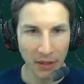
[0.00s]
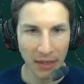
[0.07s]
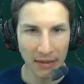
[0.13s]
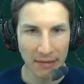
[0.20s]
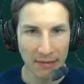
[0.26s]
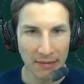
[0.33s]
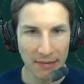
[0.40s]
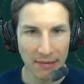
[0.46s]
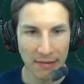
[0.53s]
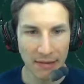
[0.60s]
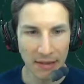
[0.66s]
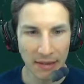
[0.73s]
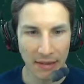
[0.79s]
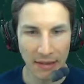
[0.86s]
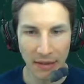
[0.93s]

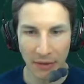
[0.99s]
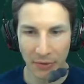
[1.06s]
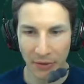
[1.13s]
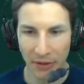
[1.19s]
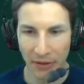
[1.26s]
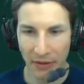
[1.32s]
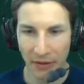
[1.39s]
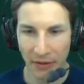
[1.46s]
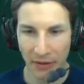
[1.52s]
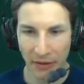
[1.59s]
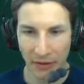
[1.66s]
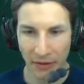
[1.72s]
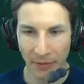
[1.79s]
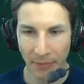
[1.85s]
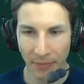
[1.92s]
see how it
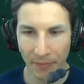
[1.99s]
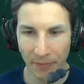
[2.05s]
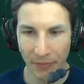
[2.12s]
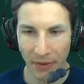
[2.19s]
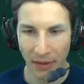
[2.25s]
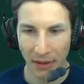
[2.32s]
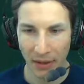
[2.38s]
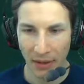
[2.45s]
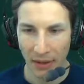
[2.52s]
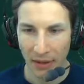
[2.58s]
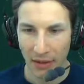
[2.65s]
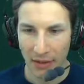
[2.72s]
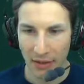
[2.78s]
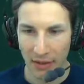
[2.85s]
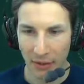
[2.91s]

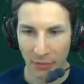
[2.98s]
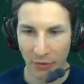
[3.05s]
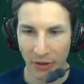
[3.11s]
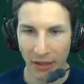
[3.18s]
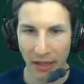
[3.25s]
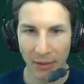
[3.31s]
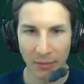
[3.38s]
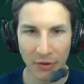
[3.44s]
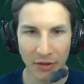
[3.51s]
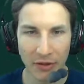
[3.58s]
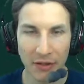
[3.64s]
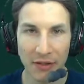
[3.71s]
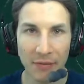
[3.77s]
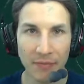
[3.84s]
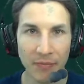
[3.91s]
see what
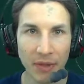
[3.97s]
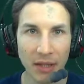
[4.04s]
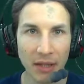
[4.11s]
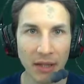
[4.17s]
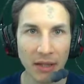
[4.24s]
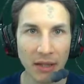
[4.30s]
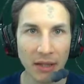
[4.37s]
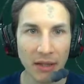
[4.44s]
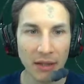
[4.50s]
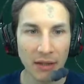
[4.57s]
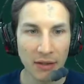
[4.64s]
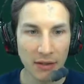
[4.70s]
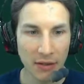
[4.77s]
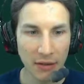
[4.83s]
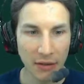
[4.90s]
happens.
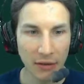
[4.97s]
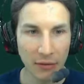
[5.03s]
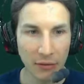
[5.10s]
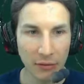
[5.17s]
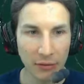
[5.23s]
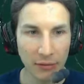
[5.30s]
So,